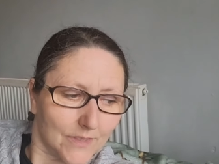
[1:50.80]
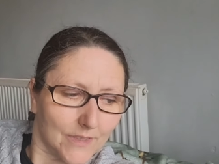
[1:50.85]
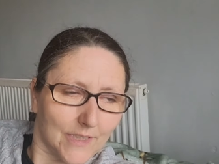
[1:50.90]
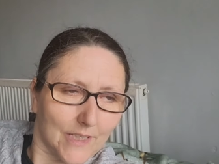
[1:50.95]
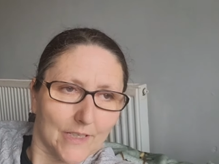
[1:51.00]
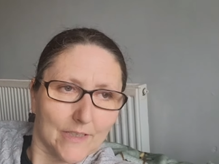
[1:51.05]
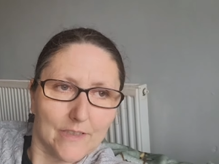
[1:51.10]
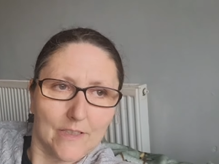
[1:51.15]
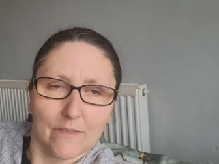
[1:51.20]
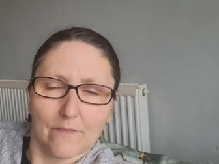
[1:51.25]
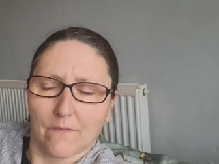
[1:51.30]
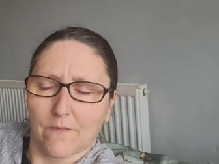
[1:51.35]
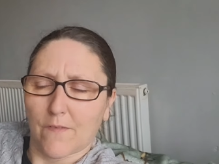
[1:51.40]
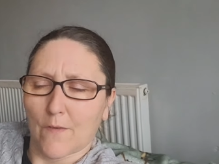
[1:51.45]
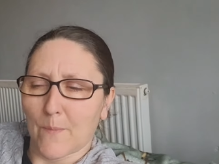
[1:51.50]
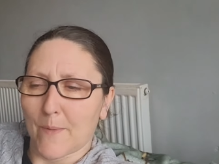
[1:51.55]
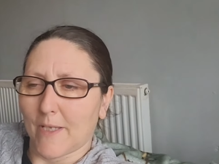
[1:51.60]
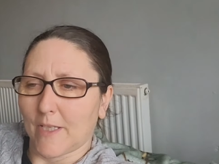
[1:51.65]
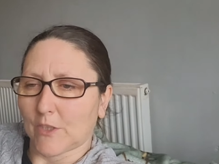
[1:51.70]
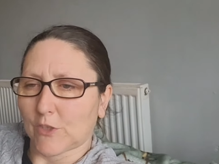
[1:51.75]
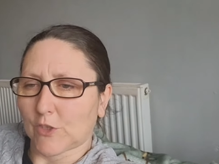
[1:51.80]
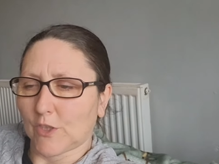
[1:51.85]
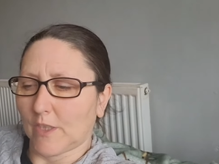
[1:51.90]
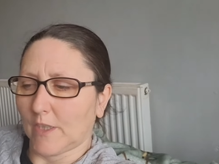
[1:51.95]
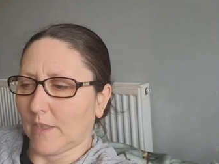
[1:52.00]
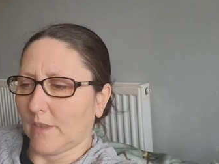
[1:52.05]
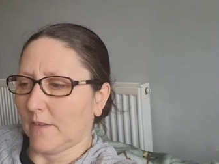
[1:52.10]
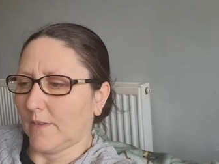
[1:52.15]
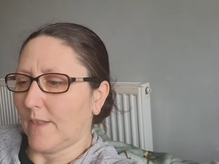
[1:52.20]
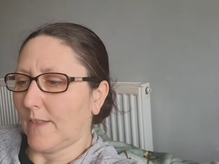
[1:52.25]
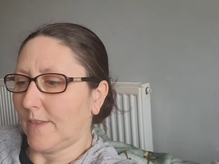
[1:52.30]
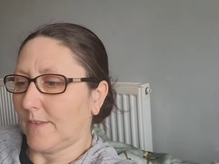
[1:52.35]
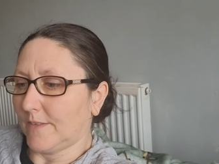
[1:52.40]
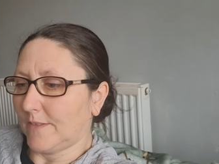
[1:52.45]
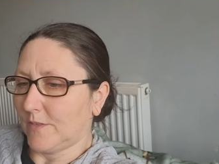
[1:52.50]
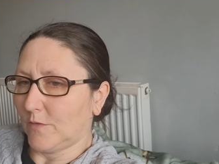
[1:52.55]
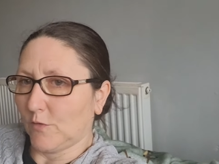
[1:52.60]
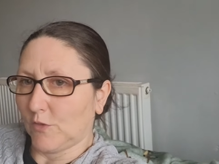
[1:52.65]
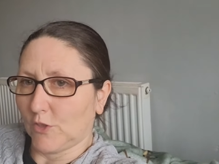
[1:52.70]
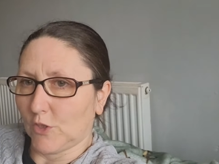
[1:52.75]
getting information and then
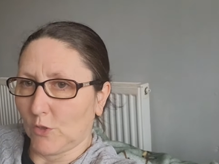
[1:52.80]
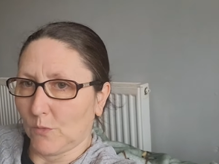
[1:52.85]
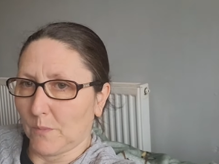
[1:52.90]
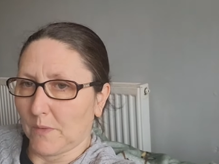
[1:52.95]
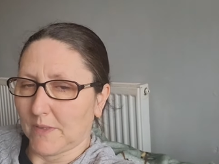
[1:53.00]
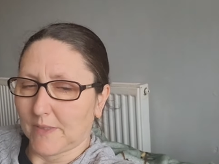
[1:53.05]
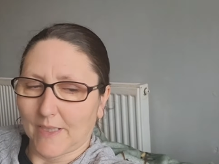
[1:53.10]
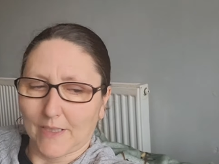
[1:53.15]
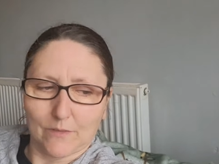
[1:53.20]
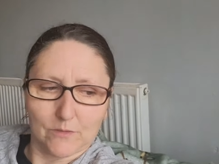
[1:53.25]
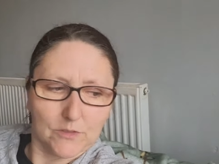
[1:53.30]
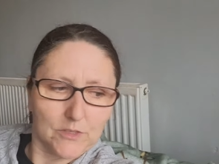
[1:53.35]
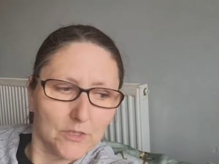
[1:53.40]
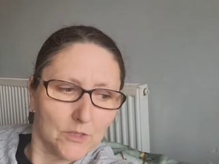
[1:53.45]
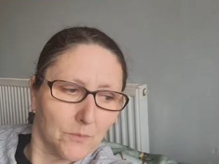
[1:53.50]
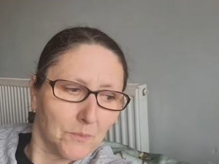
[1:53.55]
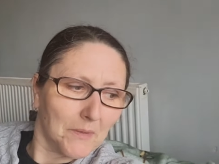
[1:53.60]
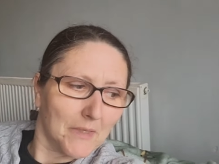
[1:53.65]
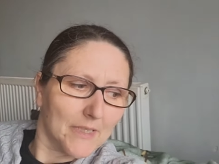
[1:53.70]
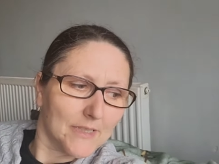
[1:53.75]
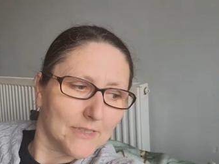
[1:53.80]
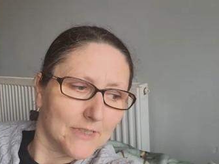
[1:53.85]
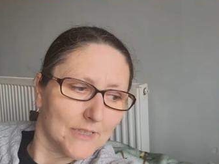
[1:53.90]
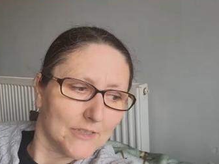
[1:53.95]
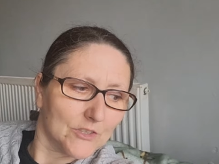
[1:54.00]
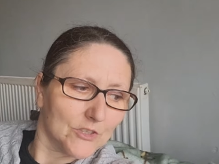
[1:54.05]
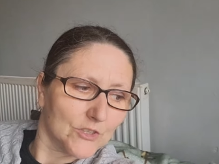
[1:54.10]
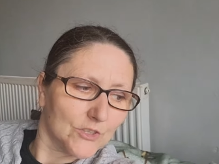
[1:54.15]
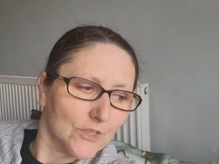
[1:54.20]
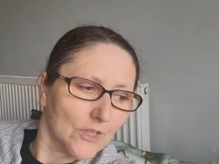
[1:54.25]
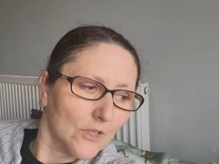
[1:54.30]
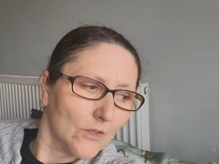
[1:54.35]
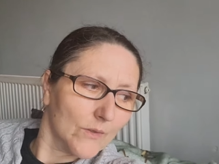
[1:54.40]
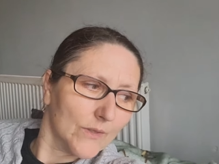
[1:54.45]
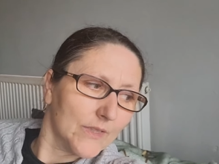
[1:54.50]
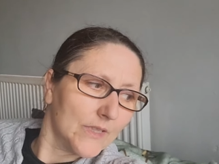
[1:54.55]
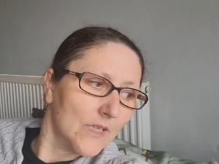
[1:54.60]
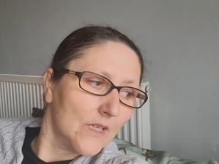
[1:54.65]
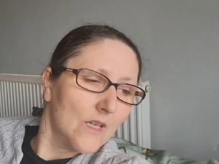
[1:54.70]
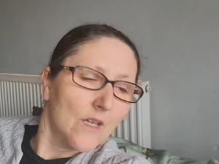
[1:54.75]
zooming down to the place where she's
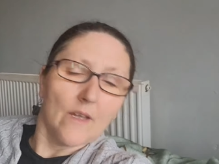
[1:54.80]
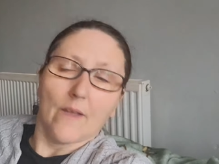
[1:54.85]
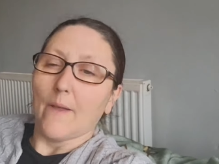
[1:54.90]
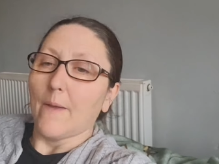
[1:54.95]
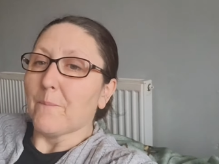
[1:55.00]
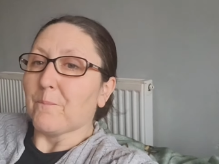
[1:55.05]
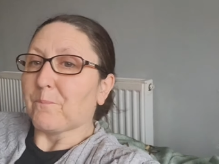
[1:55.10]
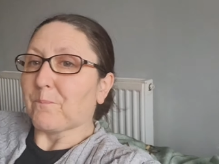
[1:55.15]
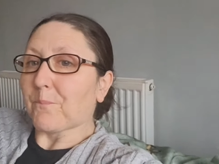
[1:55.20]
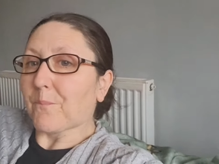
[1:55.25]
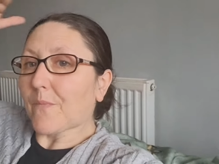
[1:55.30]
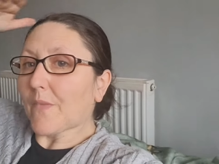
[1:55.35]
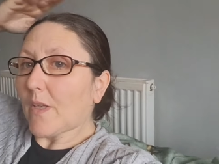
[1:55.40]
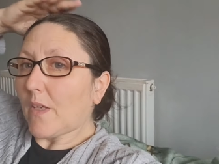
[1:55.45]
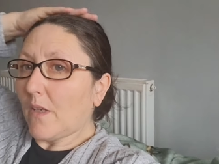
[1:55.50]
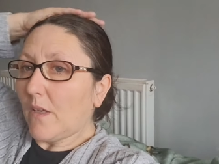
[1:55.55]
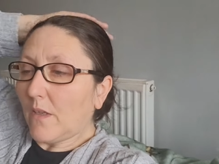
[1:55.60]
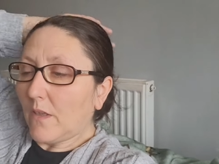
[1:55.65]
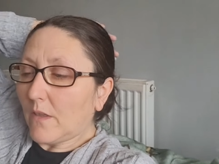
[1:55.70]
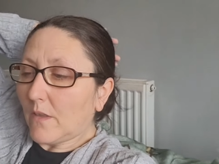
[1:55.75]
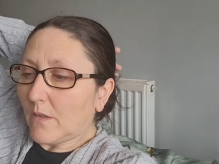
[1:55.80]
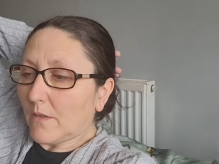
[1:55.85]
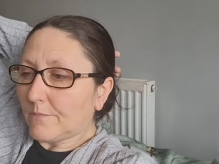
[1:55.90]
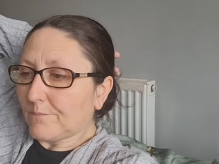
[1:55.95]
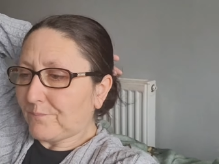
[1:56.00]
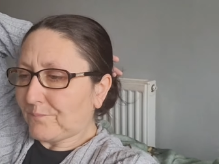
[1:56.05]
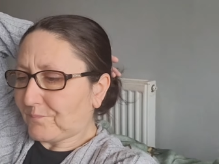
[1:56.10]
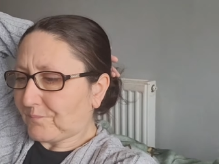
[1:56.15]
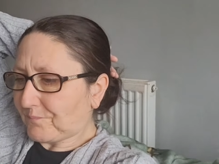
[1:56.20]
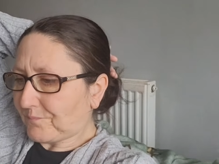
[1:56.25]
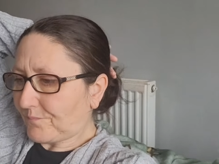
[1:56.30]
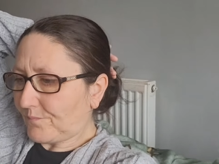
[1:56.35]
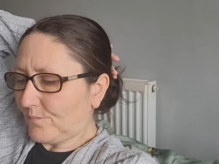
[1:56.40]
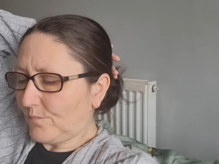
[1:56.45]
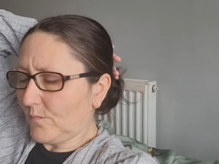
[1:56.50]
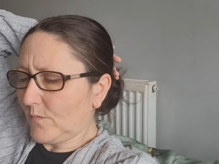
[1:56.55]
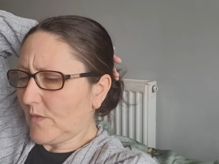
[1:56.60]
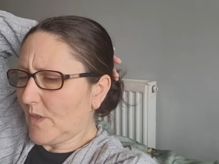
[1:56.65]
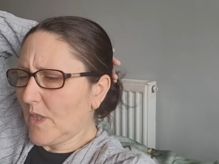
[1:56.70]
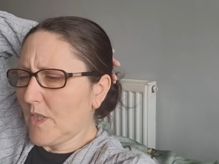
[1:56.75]
going. Um,
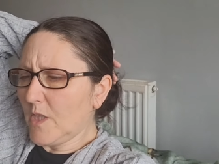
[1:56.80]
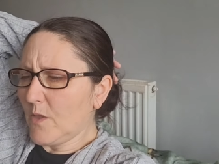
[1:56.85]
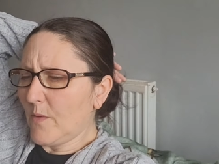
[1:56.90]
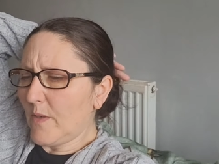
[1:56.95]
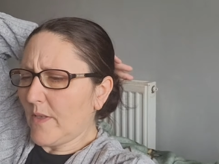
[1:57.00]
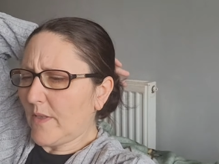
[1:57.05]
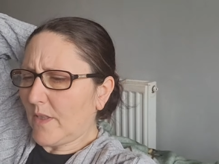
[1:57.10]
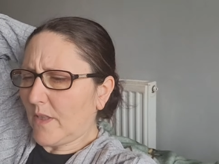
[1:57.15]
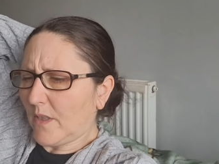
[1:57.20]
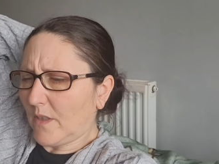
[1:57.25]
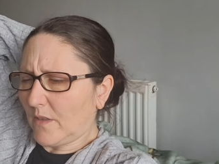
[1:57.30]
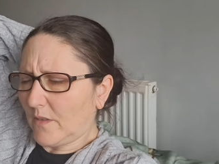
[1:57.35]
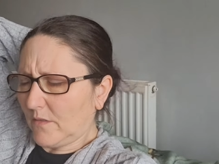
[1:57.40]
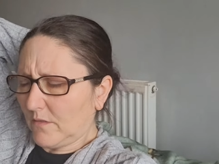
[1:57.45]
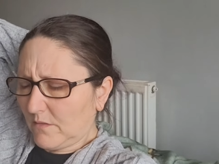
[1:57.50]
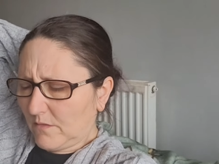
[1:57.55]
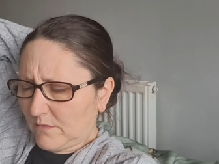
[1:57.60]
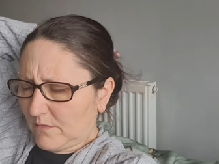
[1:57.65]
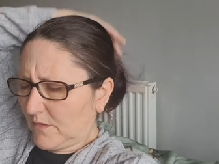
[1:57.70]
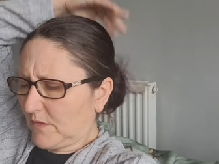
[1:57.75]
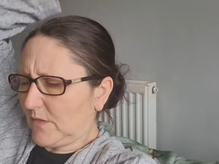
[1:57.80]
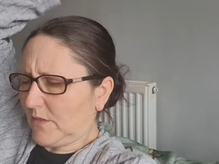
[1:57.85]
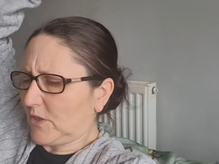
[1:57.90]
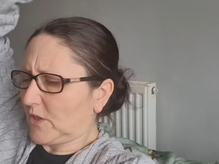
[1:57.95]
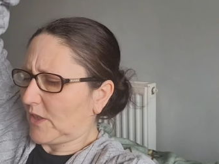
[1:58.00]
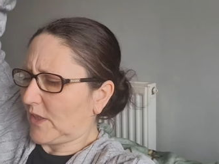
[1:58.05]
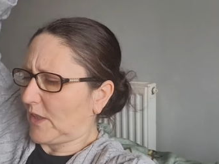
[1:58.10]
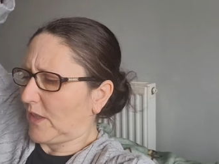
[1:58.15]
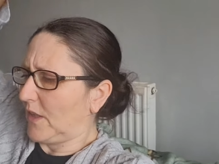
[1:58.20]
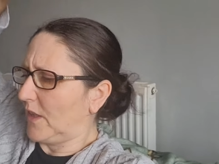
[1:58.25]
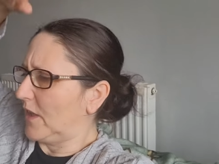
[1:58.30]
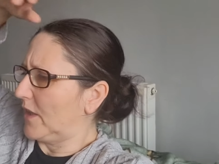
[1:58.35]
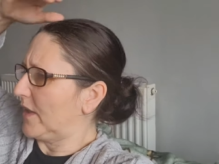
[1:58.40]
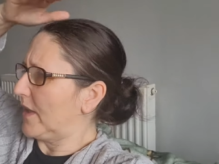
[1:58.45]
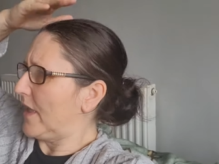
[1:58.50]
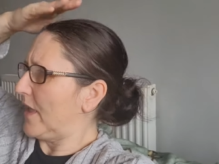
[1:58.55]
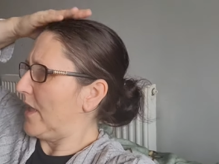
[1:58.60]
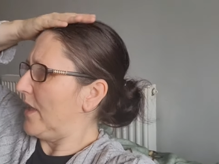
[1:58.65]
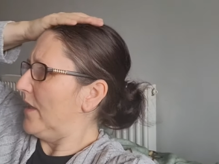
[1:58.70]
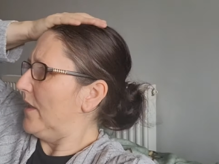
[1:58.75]
anyway, that, just ignore
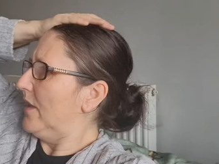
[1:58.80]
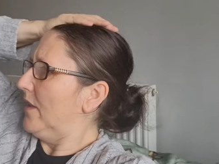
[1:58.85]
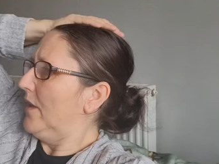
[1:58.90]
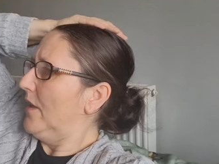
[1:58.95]
that.